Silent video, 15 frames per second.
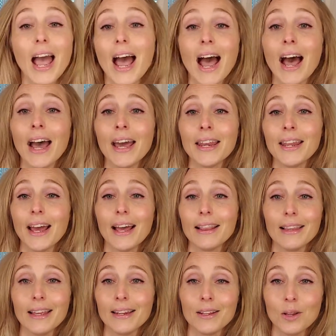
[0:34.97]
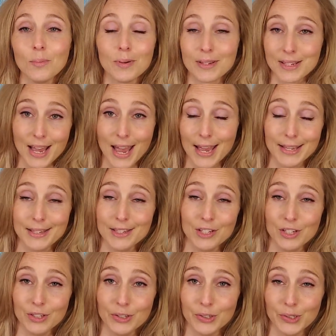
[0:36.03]
add a little pizzazz
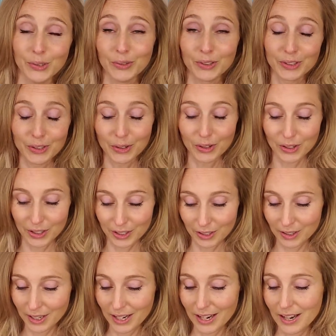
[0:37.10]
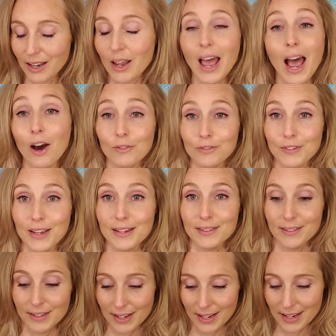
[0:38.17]
to your outfit.
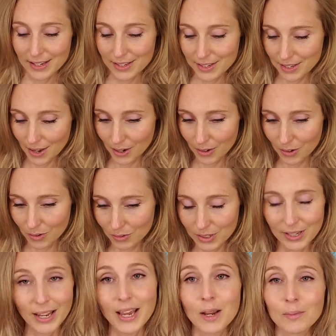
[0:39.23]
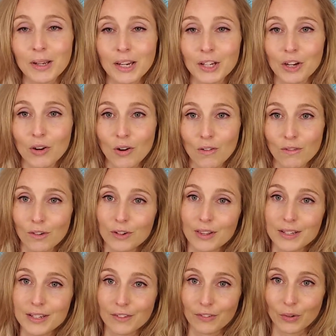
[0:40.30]
So today I'm going to go over the
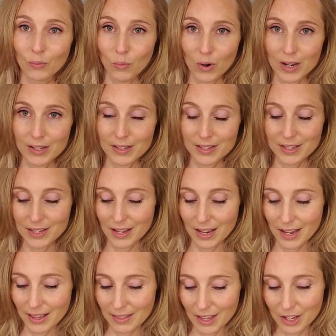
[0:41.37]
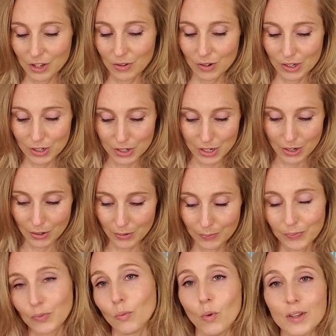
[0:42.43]
different ones that you can do.
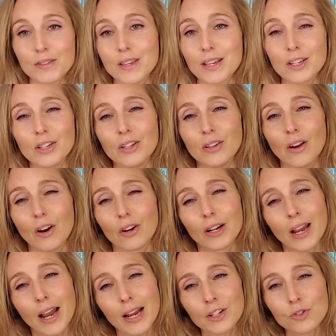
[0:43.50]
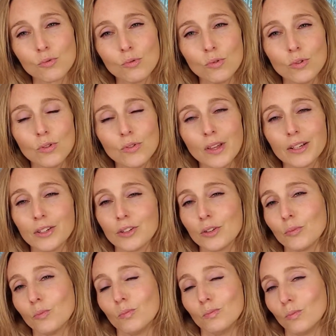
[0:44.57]
Ones that are casual, that you
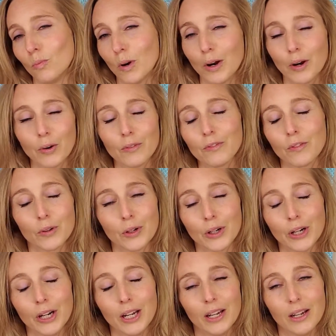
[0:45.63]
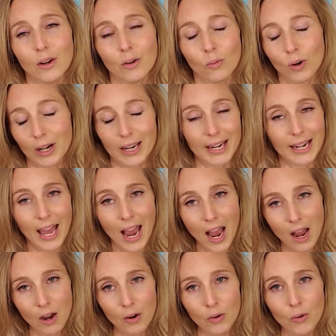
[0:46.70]
could wear for working
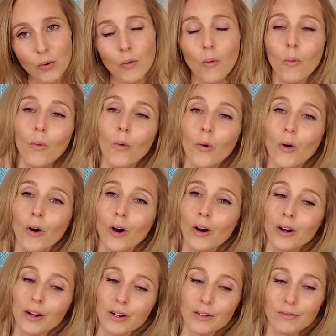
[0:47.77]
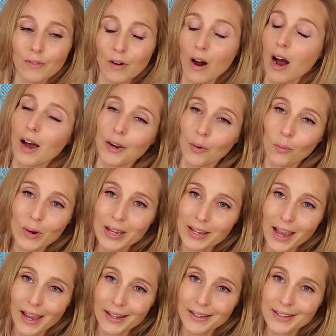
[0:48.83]
out or on a
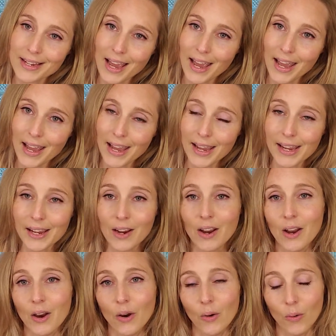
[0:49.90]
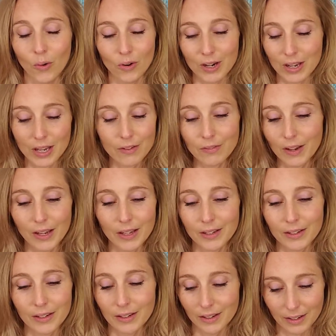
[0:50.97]
weekend day or
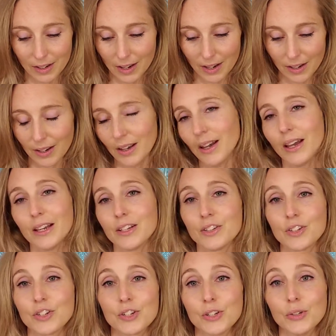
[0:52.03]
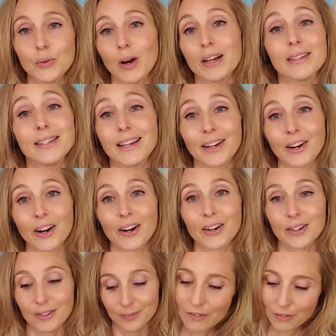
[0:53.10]
even to a
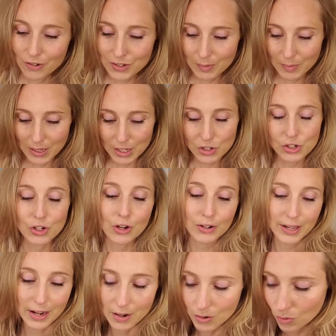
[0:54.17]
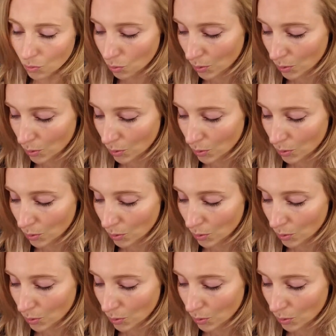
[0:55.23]
dinner. First, I'm going to start out